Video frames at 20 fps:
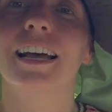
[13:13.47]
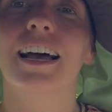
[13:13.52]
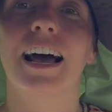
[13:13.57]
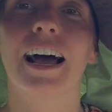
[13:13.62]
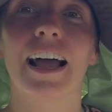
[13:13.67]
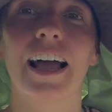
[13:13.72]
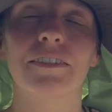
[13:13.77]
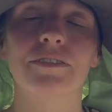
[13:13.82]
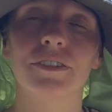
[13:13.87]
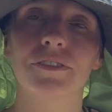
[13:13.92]
I
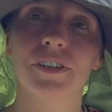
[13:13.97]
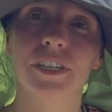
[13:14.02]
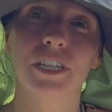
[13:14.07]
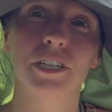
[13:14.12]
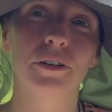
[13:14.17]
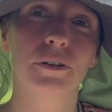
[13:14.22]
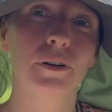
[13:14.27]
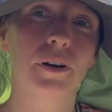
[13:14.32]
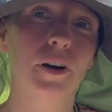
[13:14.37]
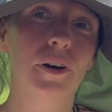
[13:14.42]
have a
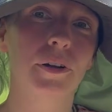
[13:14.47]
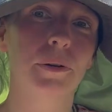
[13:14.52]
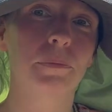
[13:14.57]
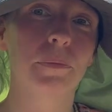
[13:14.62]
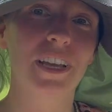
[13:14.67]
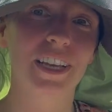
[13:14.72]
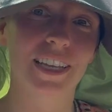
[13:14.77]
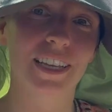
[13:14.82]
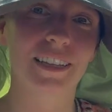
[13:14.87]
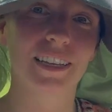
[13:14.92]
video on
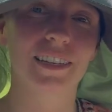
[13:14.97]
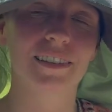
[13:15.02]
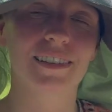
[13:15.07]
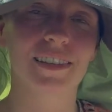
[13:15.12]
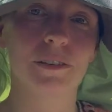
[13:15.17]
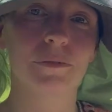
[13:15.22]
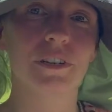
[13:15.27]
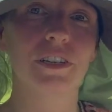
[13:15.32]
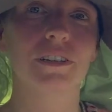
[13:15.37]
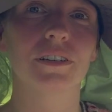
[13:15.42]
making that
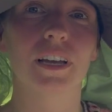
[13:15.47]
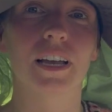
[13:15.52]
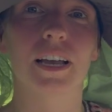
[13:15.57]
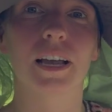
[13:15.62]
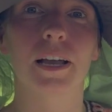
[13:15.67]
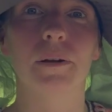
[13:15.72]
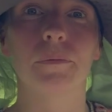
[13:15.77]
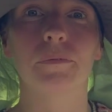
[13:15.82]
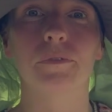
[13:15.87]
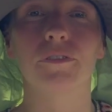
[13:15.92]
seaweed
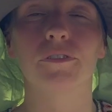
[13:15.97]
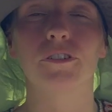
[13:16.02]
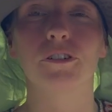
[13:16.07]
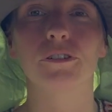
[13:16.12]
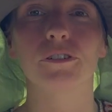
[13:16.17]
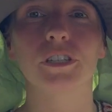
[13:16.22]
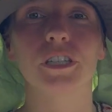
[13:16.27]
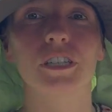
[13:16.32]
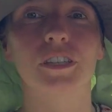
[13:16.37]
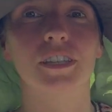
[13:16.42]

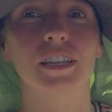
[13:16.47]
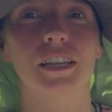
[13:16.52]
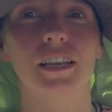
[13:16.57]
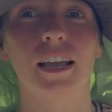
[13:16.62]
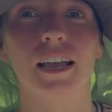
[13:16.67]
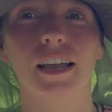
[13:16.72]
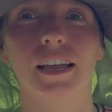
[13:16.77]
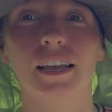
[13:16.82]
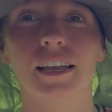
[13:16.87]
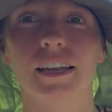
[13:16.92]
food
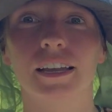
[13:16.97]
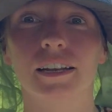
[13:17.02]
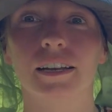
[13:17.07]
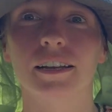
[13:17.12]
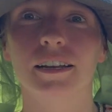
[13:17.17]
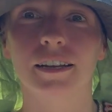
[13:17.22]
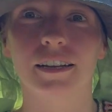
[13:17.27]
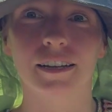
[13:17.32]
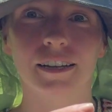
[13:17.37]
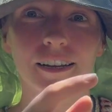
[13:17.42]

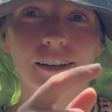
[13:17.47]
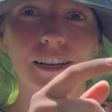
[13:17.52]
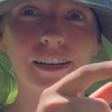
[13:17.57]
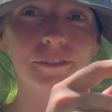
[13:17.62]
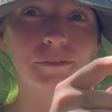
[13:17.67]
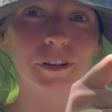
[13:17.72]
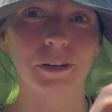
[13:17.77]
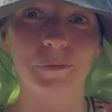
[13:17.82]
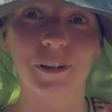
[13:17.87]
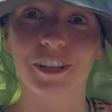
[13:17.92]
in
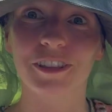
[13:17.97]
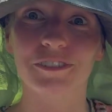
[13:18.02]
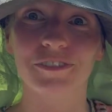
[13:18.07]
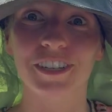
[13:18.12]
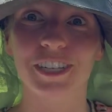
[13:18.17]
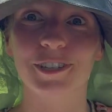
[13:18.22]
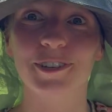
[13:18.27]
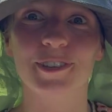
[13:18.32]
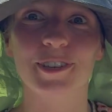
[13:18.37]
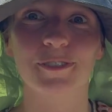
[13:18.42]
one of my other
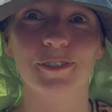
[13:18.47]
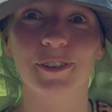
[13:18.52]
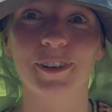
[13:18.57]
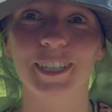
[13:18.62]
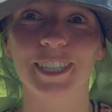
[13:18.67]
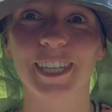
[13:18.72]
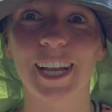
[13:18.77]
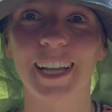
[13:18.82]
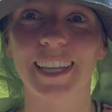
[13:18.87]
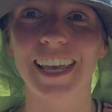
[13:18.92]
videos if you want
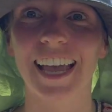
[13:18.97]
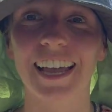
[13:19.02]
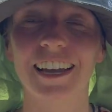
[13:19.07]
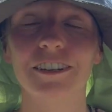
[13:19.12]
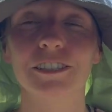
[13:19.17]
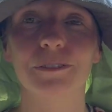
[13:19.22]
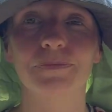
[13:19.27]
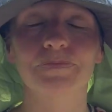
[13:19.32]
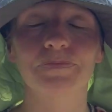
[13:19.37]
to check that out.